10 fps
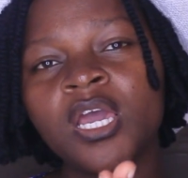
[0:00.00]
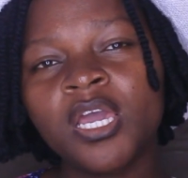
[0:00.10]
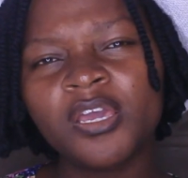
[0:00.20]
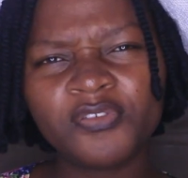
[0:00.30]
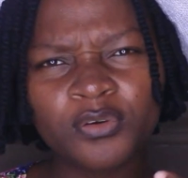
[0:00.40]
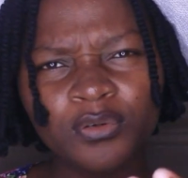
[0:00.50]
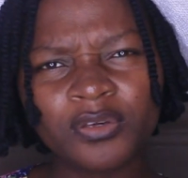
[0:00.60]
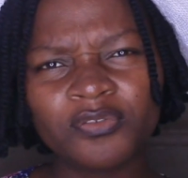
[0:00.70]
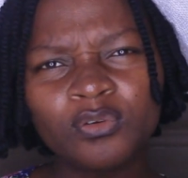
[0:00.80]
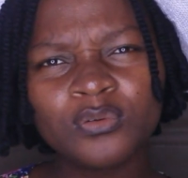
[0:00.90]
If
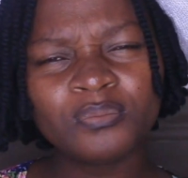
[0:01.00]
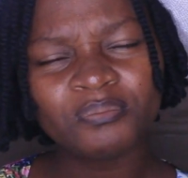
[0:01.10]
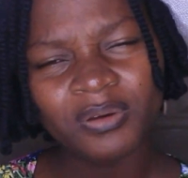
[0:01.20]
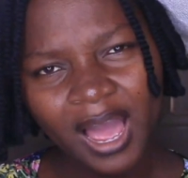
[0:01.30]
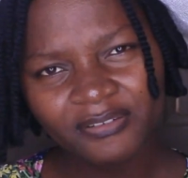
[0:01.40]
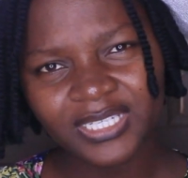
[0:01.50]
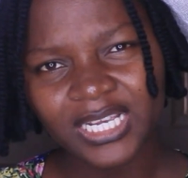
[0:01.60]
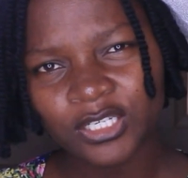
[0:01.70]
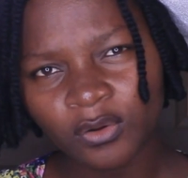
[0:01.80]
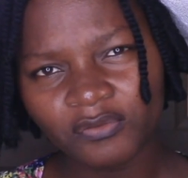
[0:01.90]
you have
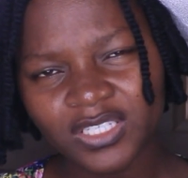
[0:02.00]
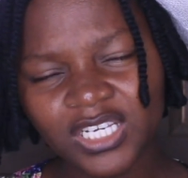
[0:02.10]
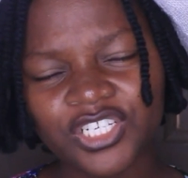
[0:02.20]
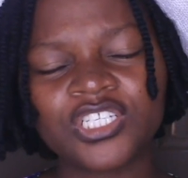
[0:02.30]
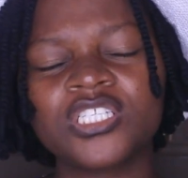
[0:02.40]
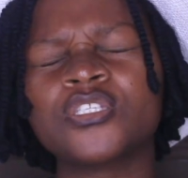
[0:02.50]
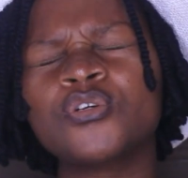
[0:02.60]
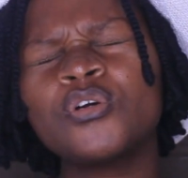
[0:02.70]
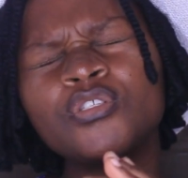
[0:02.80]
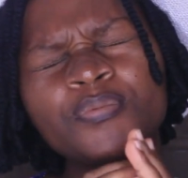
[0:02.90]
such conversations, it's
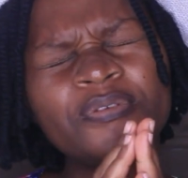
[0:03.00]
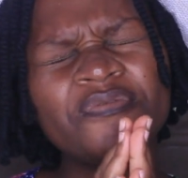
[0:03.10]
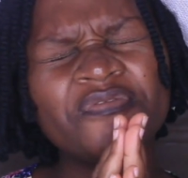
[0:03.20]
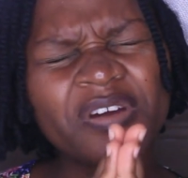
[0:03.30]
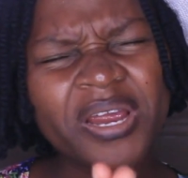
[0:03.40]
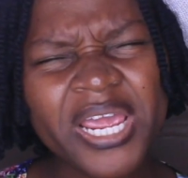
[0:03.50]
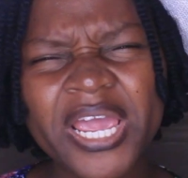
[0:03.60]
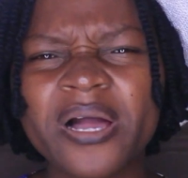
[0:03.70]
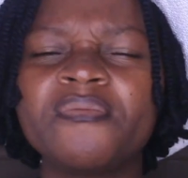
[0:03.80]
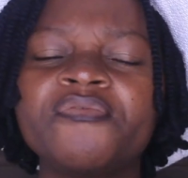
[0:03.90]
going to be very
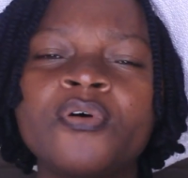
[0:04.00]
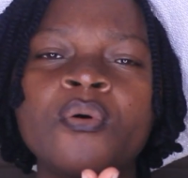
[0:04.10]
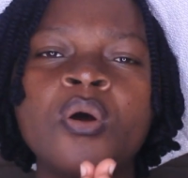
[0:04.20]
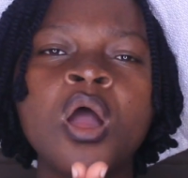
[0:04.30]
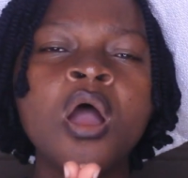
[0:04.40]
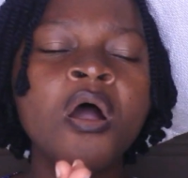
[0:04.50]
helpful